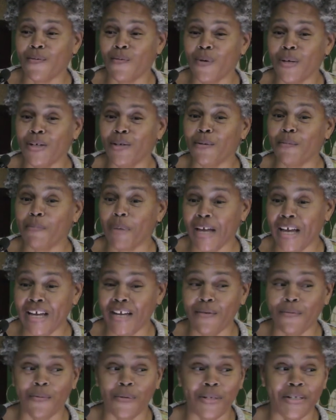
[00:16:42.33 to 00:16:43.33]
window
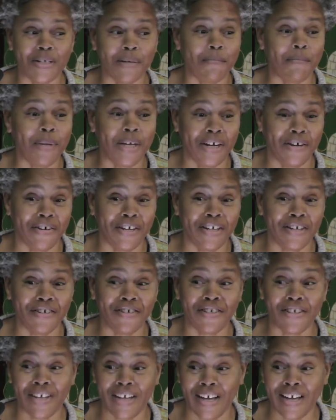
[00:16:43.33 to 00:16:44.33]
pane was a barrier
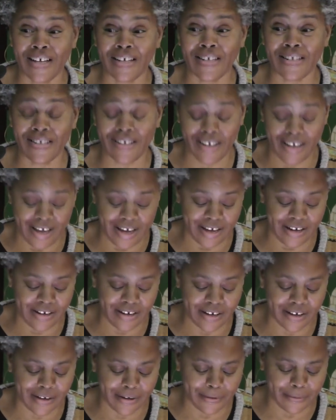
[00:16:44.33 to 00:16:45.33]
to us and
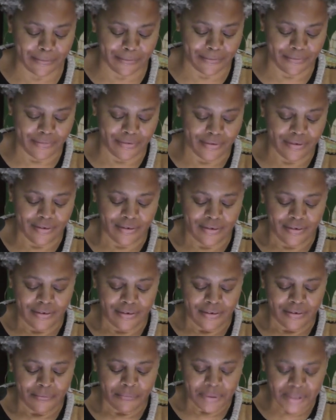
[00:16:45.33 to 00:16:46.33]
him.
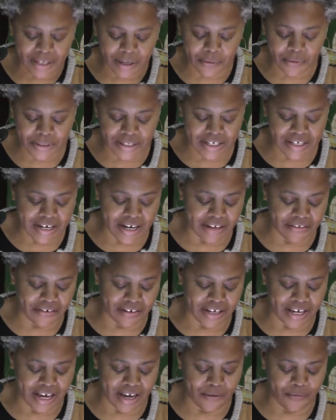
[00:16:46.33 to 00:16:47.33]
But there was another
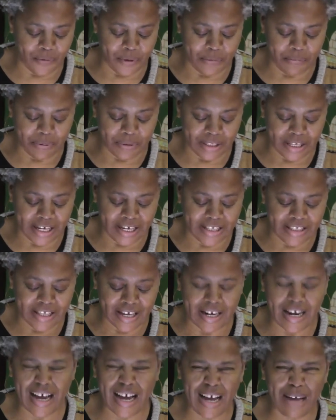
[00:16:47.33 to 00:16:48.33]
game we played
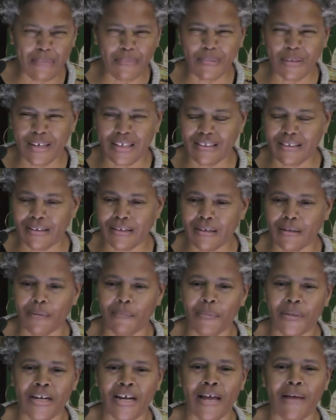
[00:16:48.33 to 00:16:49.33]
that I'm a little
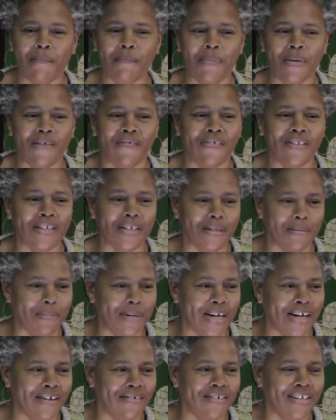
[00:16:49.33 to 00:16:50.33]
bit ambivalent
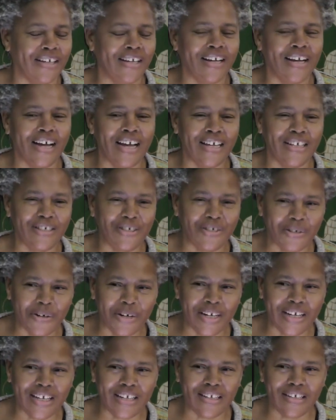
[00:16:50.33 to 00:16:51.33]
about. I
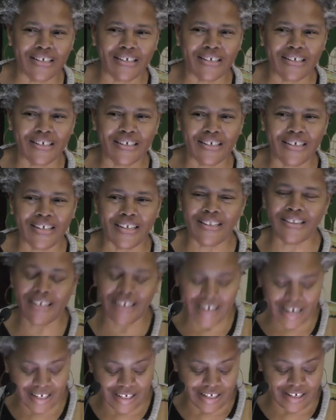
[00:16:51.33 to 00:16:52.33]
enjoyed it, and
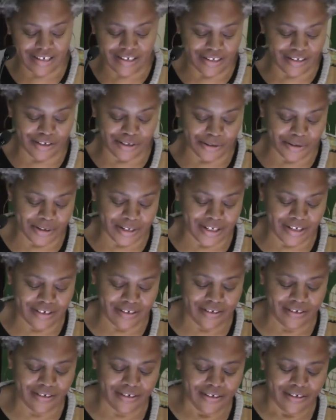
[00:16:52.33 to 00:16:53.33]
then I didn't enjoy it.
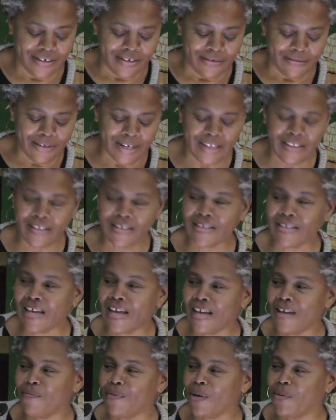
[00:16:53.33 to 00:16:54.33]
We had this
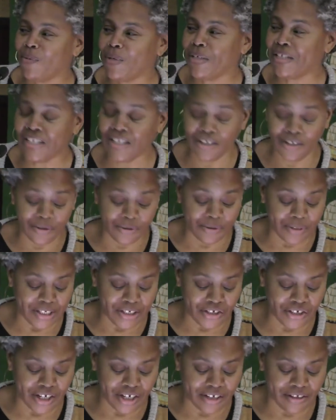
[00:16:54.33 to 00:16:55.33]
game where we tickled
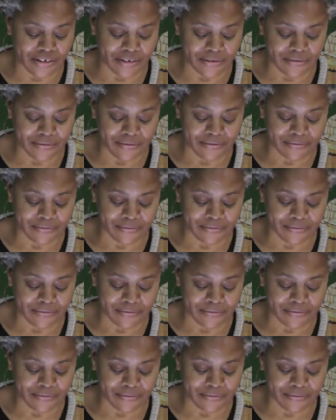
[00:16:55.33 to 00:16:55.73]
each other.